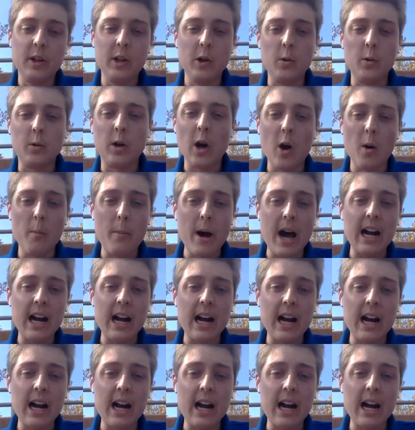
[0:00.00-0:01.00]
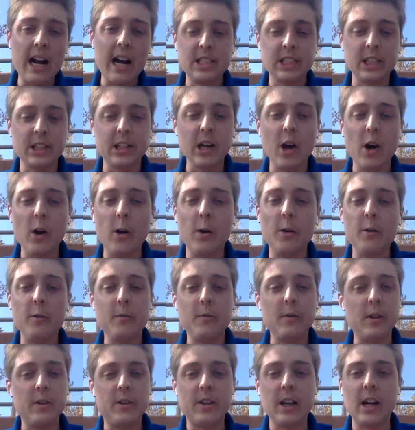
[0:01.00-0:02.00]
And you go back 2 weeks
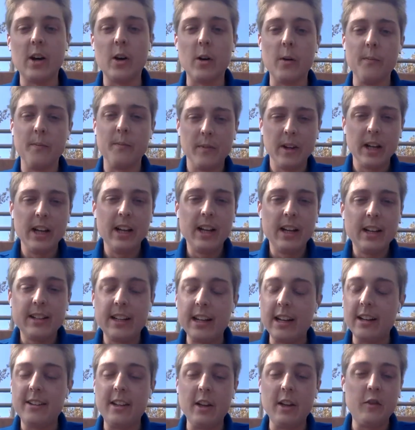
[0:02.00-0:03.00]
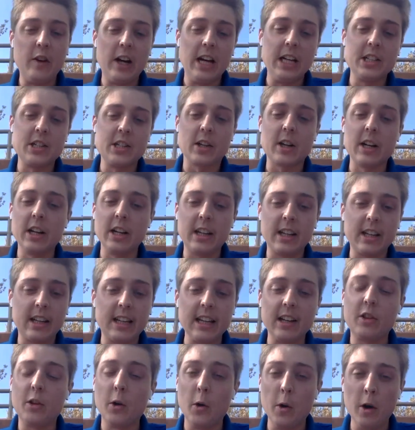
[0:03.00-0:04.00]
ago, you tell Tennessee fans are going
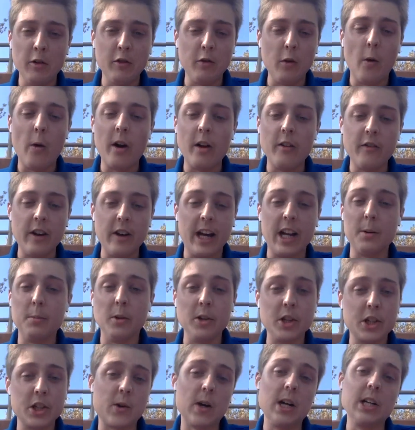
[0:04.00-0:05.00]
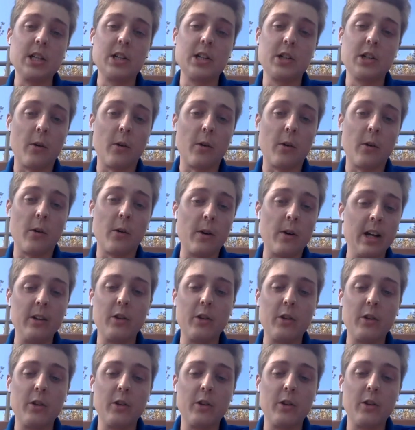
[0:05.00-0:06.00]
to get through to Florida and Vanderbilt, stretch
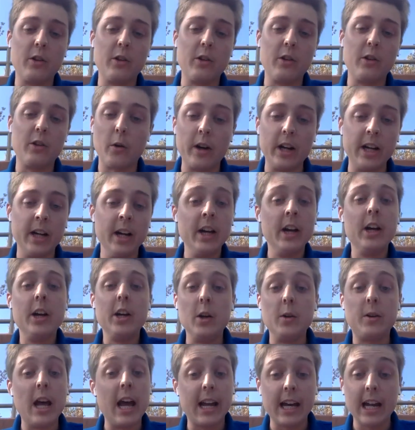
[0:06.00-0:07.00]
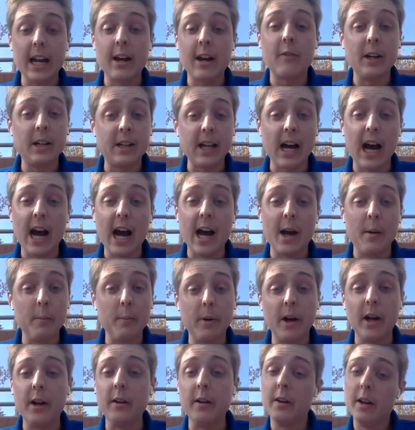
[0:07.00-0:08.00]
3-3. You take it every
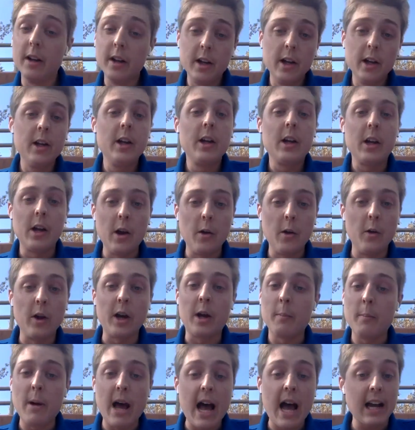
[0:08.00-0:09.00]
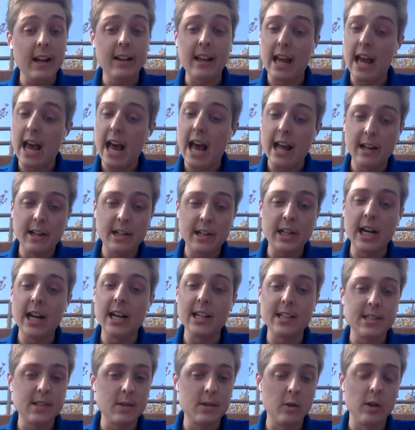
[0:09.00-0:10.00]
time. But, you know, looking back, they had a
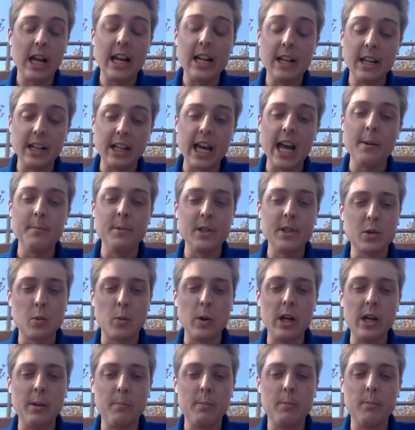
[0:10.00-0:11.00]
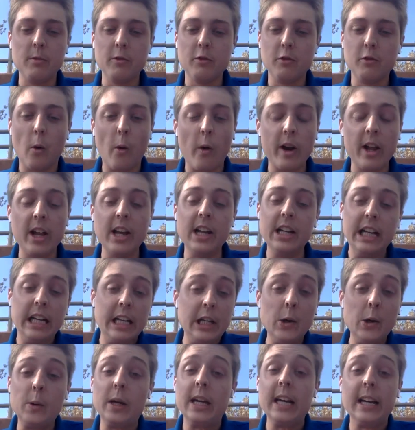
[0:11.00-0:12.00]
chance late in the game to sweep Florida, and
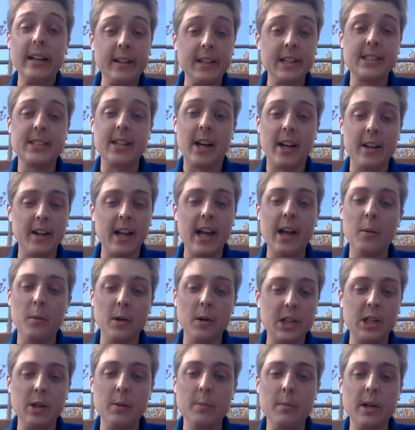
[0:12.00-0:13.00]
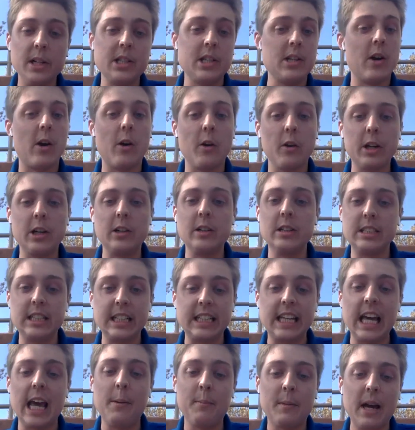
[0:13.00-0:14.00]
then you get to Sunday, which you mentioned earlier, is
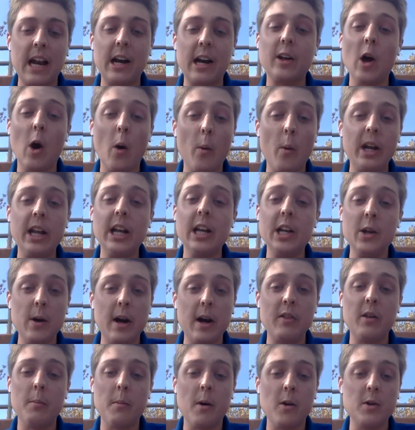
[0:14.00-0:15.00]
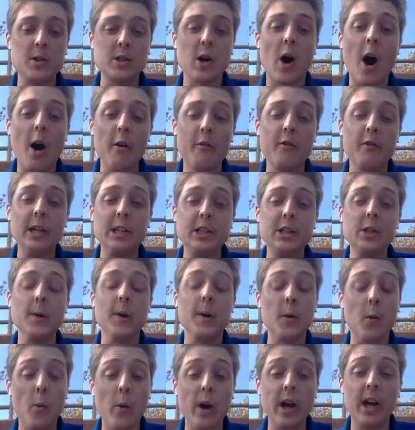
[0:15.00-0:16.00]
the game kind of going in. You have the most confidence
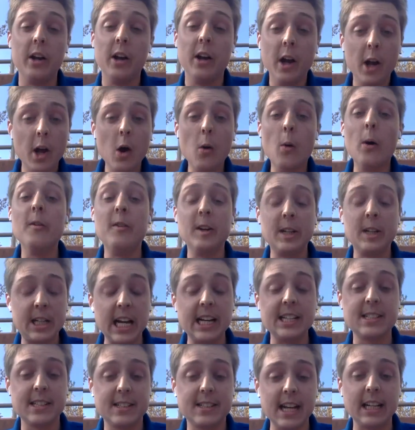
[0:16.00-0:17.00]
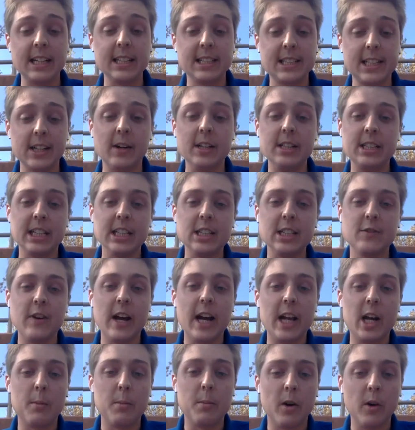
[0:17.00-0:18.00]
you can win with a chance to take the series against
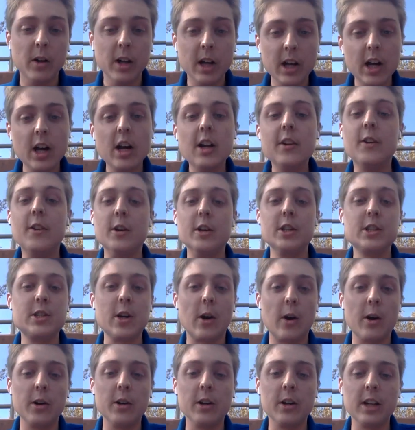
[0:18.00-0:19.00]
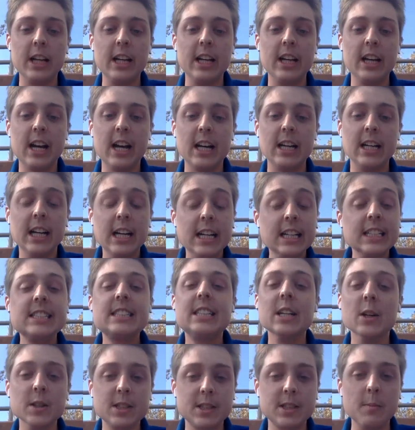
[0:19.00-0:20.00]
Vanderbilt. There's certainly
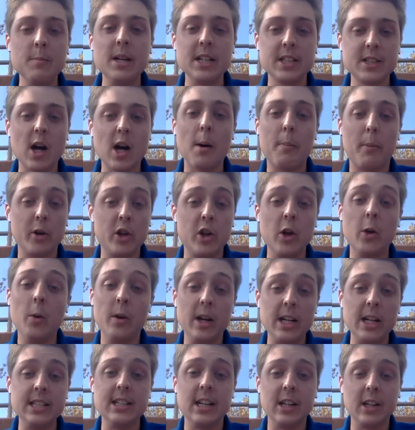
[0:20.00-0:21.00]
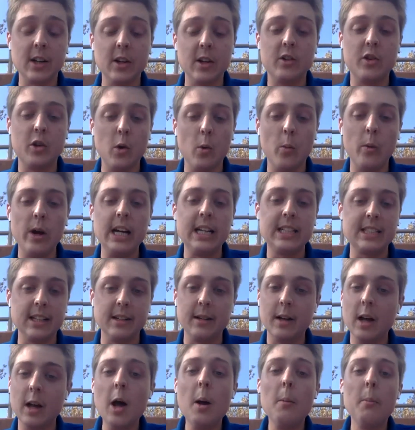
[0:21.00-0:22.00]
still some missed opportunities in a good 2 weeks
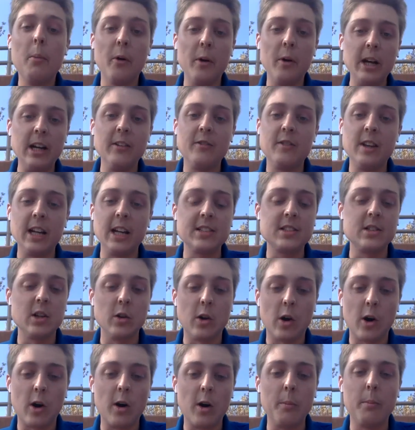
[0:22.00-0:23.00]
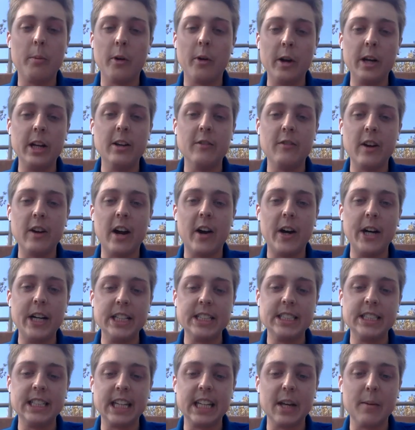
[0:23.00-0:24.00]
and plenty of things to learn, plenty of
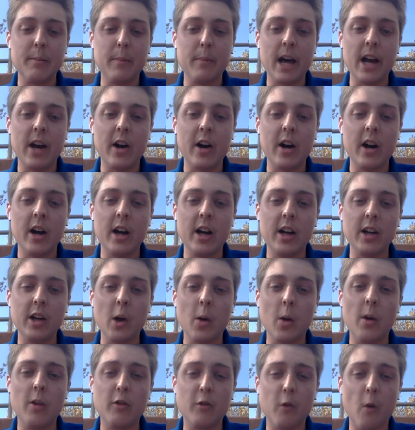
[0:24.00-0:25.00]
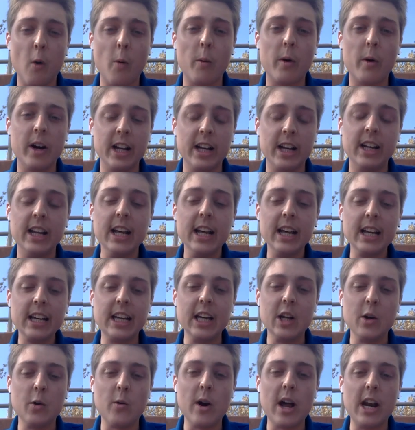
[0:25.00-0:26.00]
areas to get better going forward and
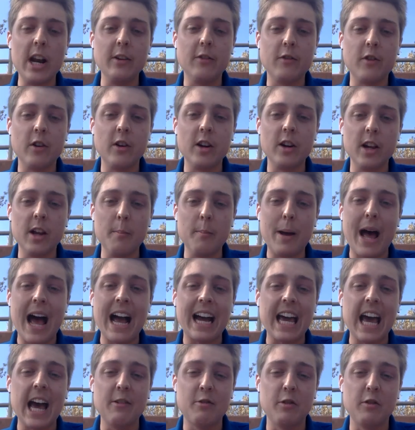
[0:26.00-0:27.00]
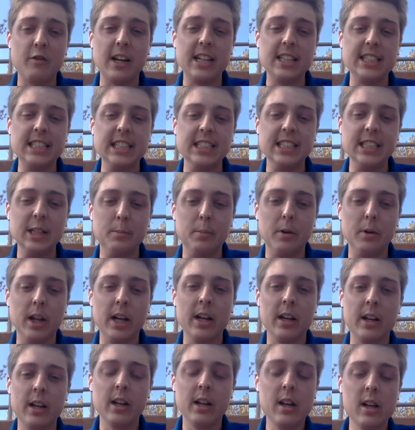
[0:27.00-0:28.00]
getting ready for the back half of SEC
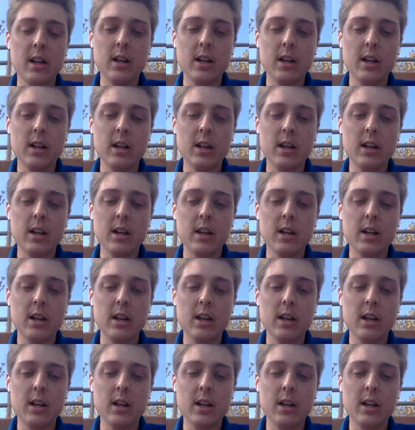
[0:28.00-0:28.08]
play.